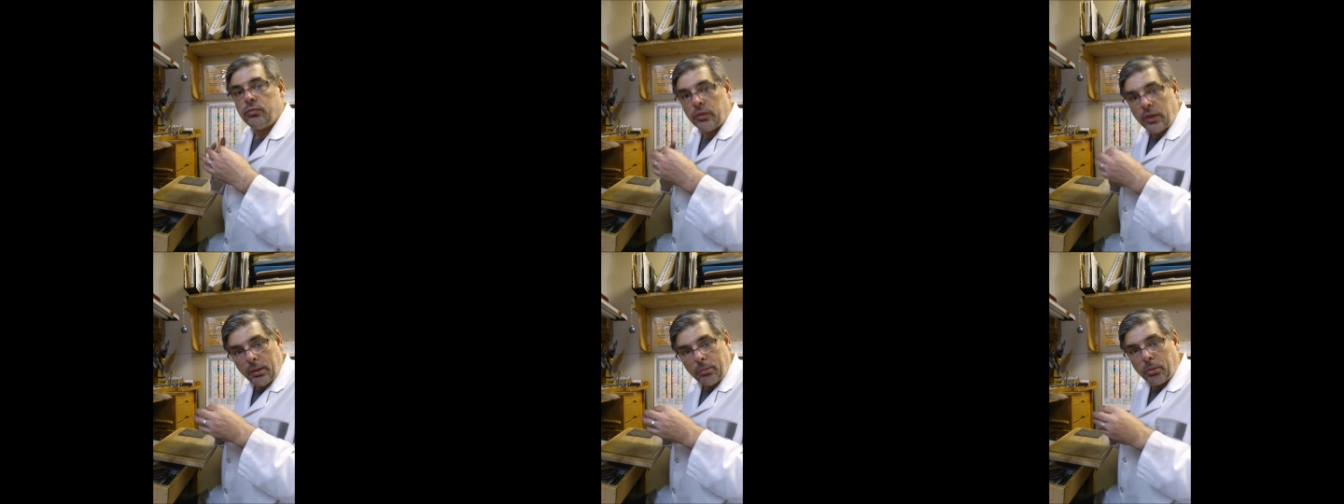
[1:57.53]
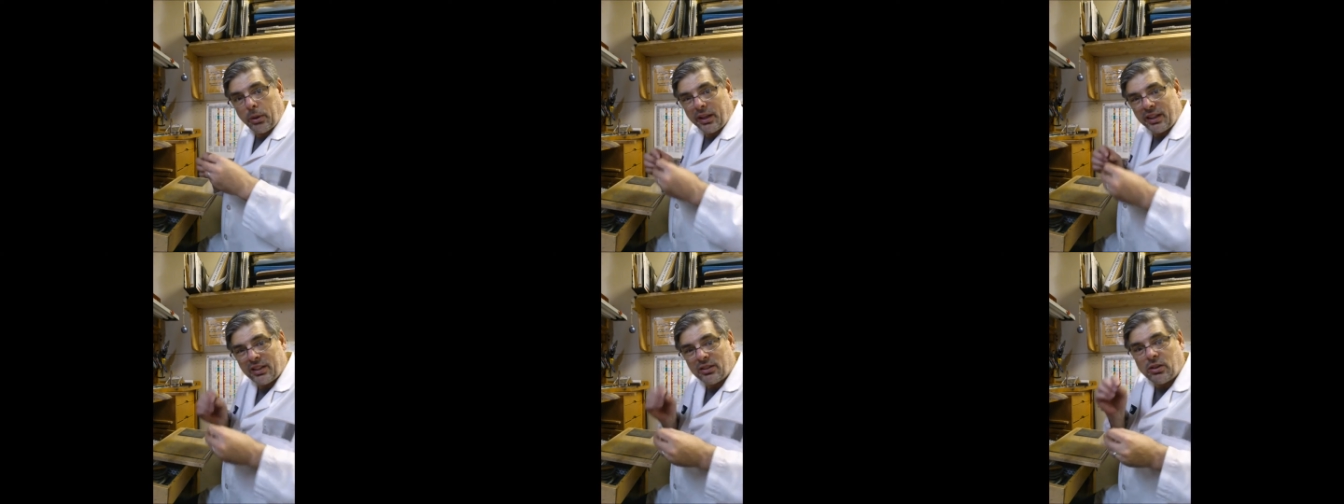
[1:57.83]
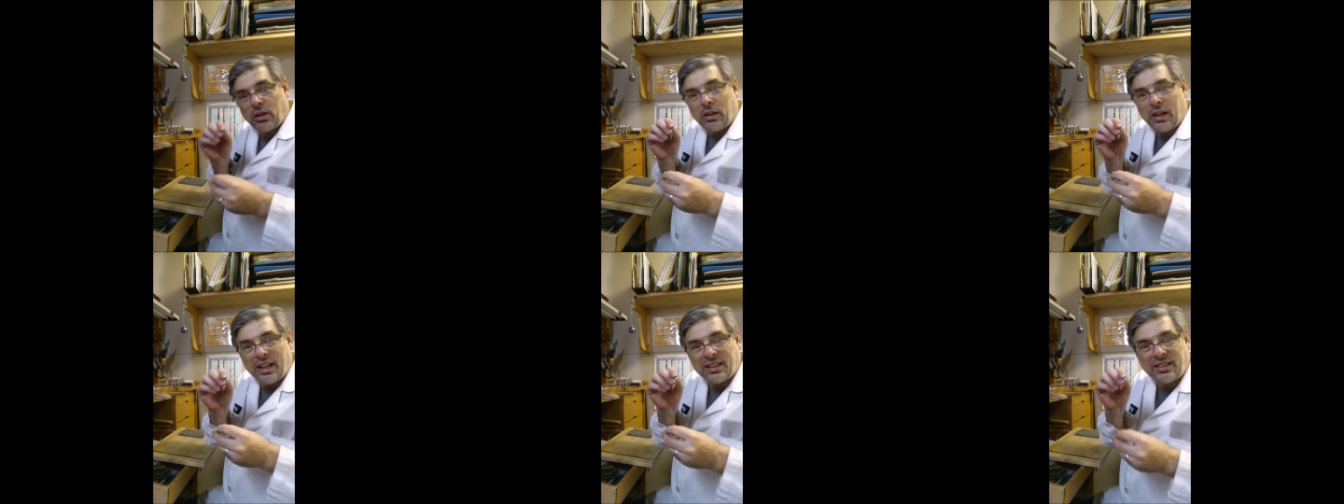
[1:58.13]
they break
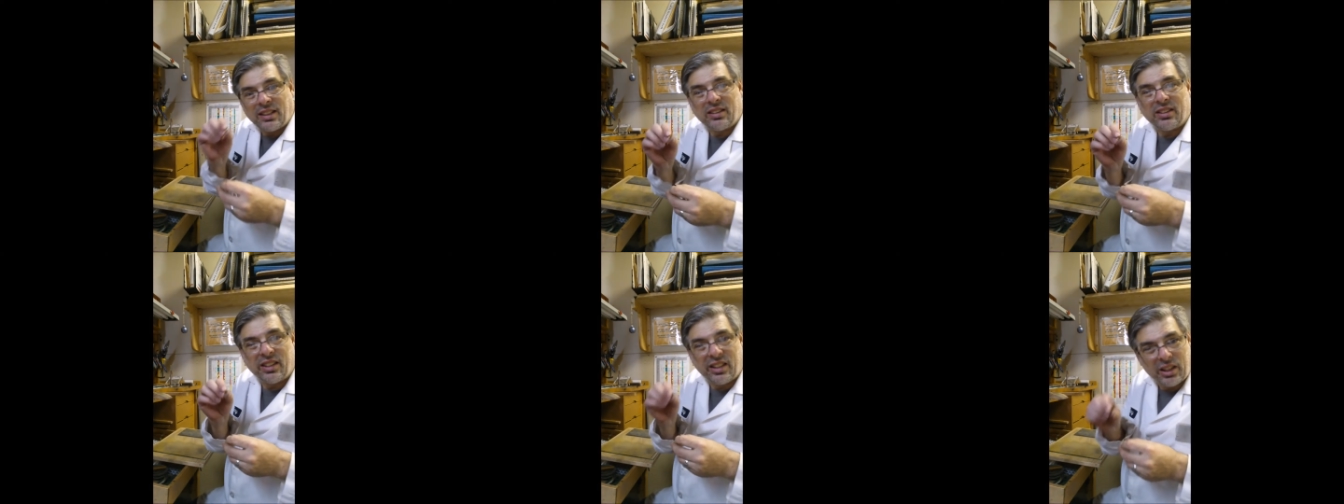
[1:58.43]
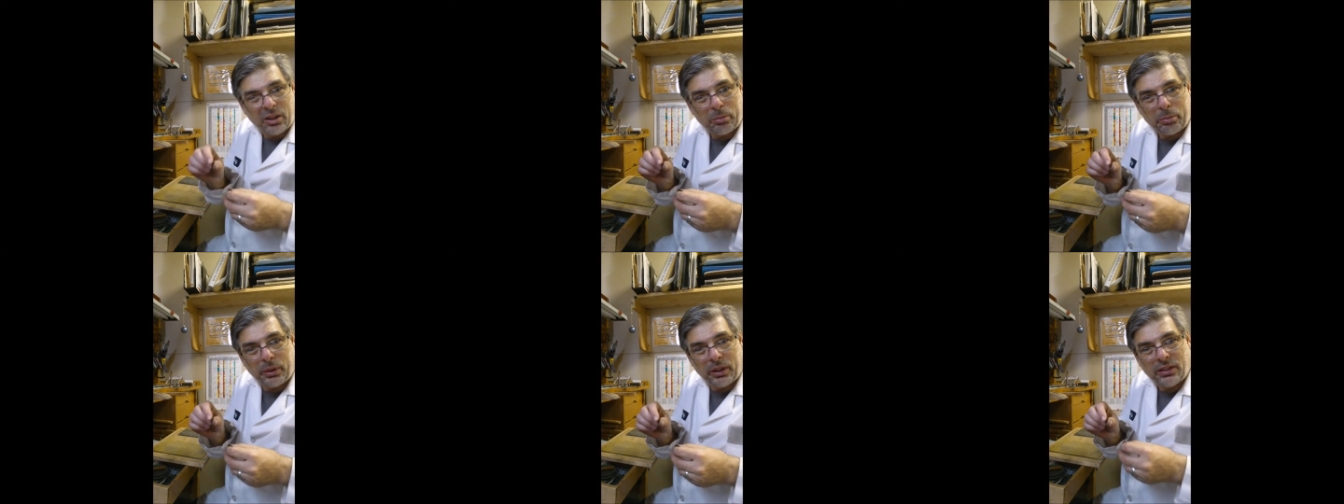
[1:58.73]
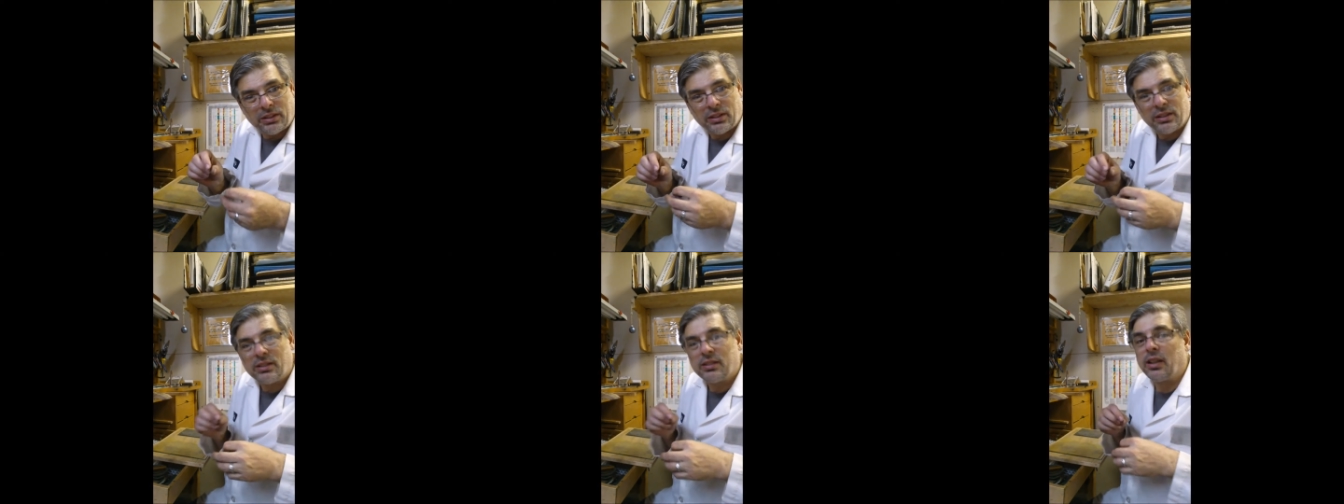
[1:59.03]
into lots of little
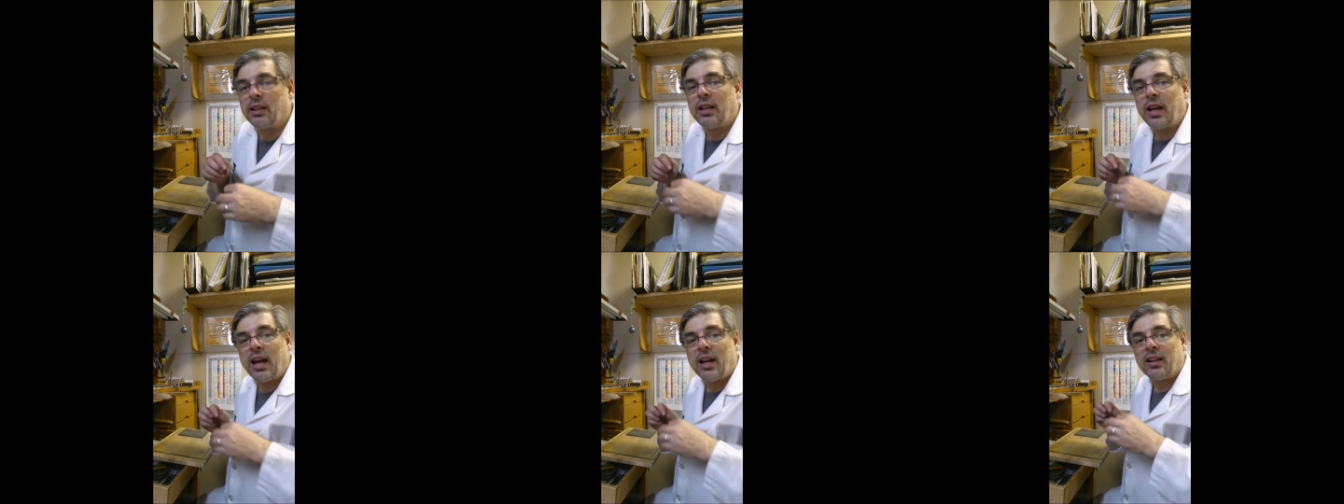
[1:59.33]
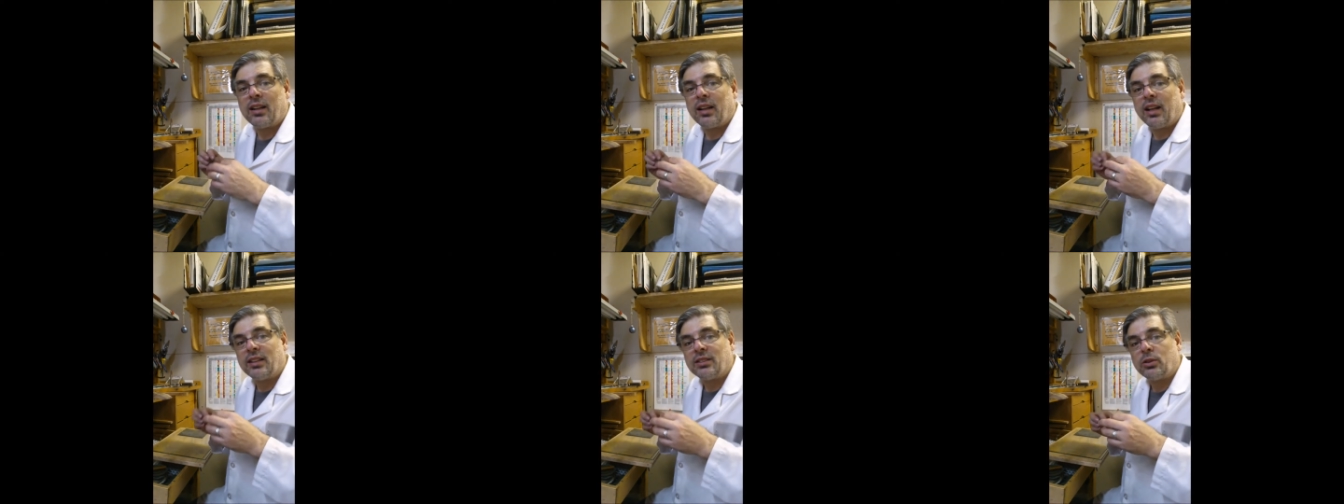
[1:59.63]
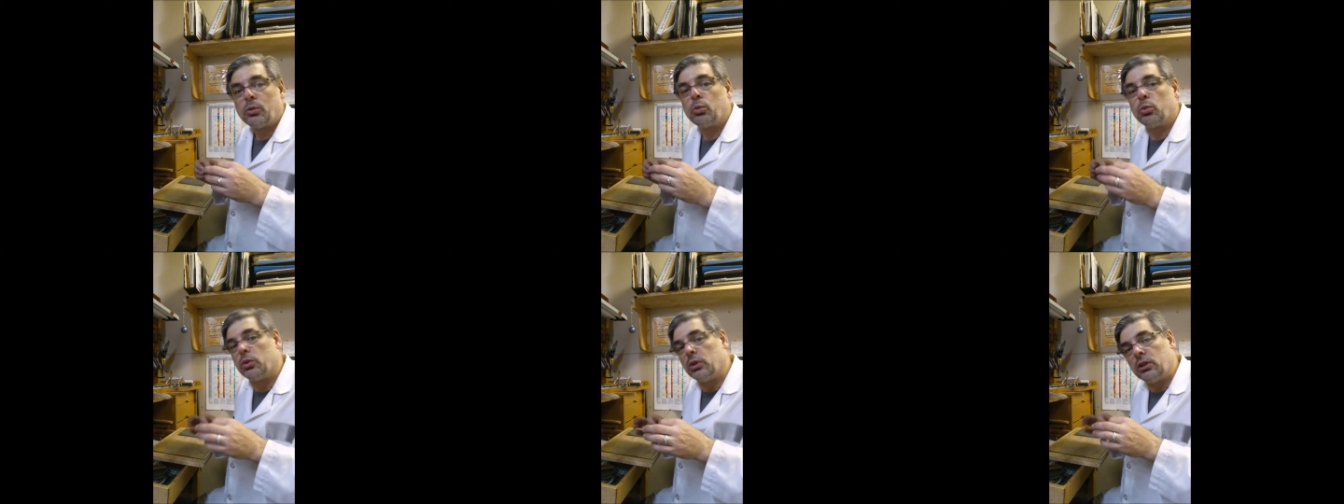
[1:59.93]
pieces and not
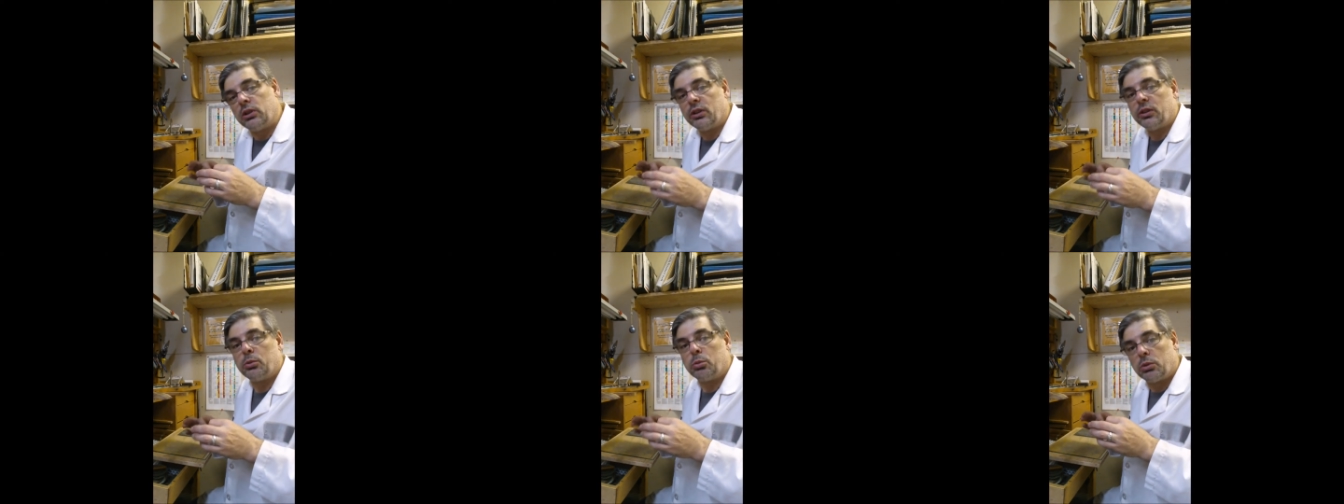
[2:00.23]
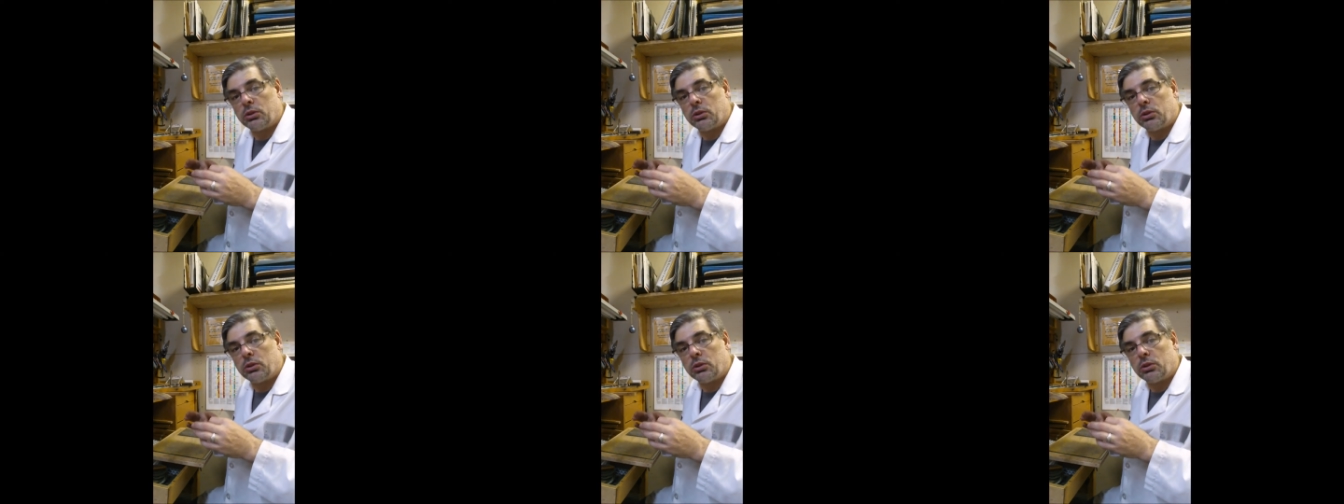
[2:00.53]
lots of really,